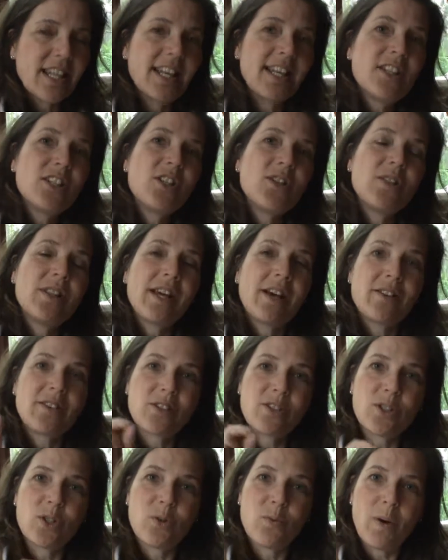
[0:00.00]
Then in
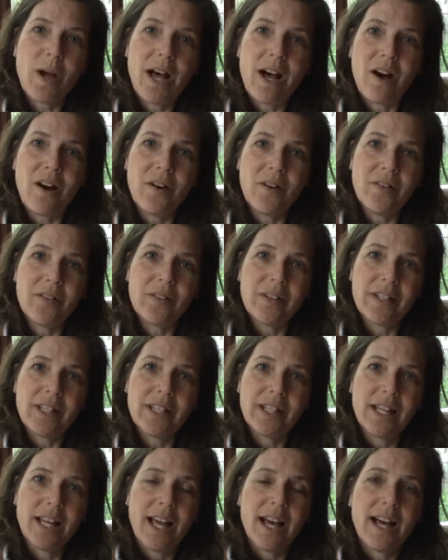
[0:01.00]
2012,
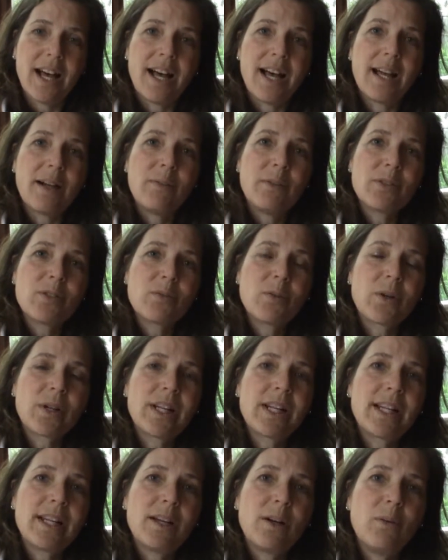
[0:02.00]
I was
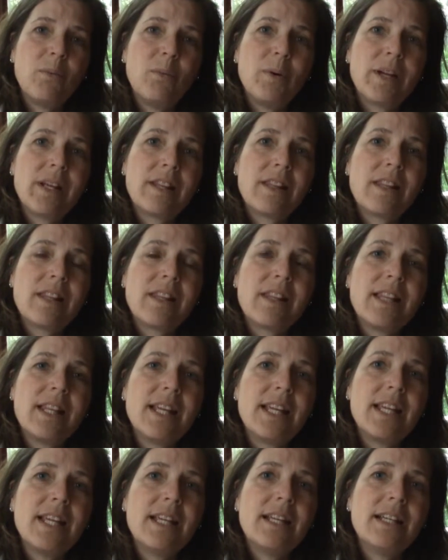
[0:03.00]
working with
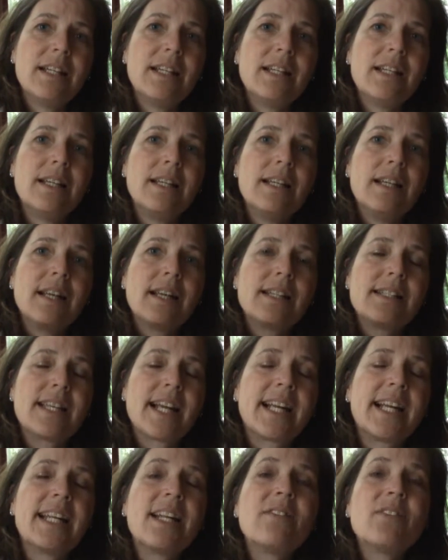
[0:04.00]
the
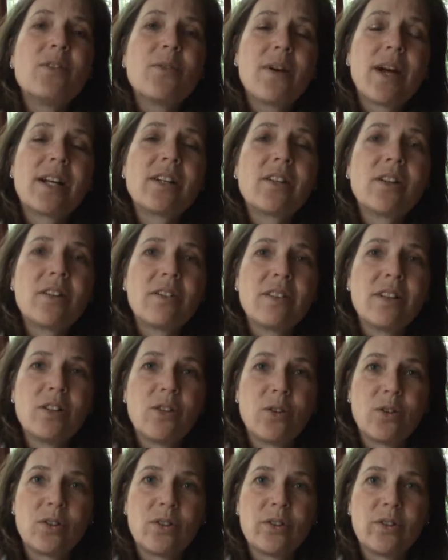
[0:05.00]
executive director of the
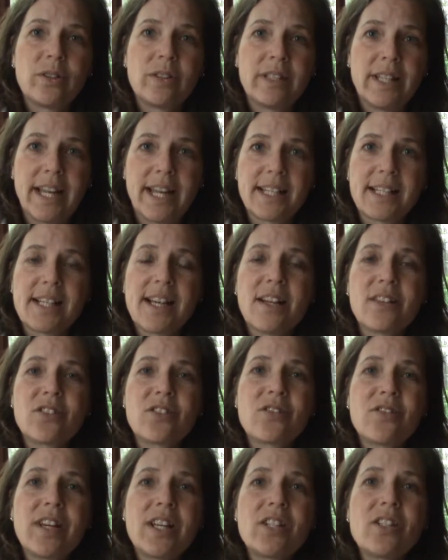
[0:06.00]
local land
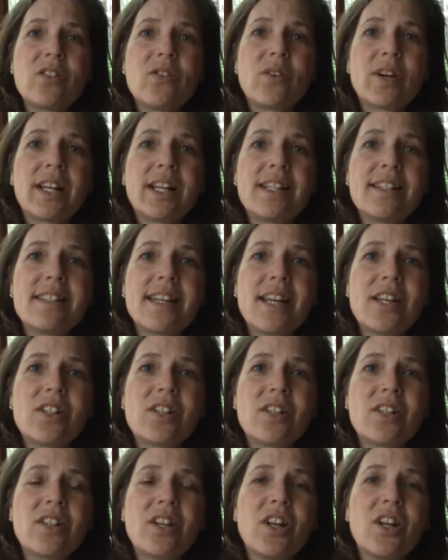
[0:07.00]
conservation
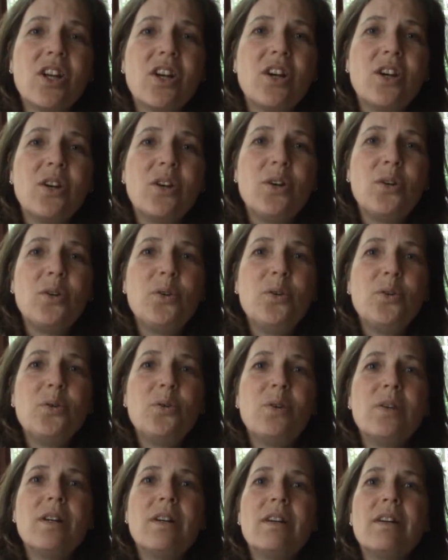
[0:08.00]
organization,
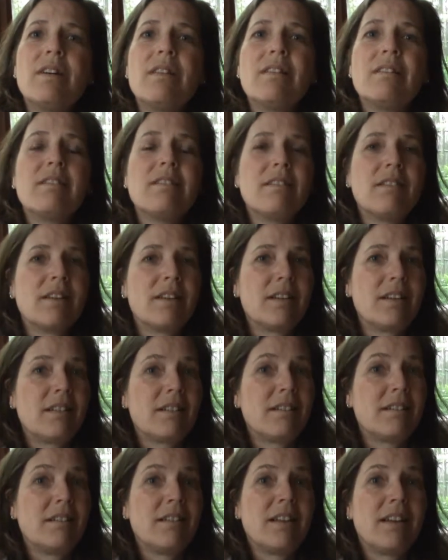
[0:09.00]
who
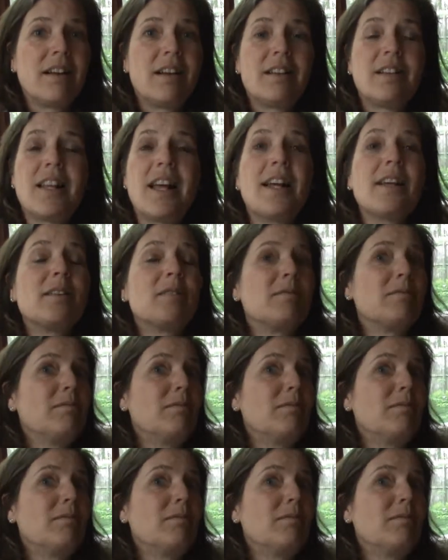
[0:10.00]
a light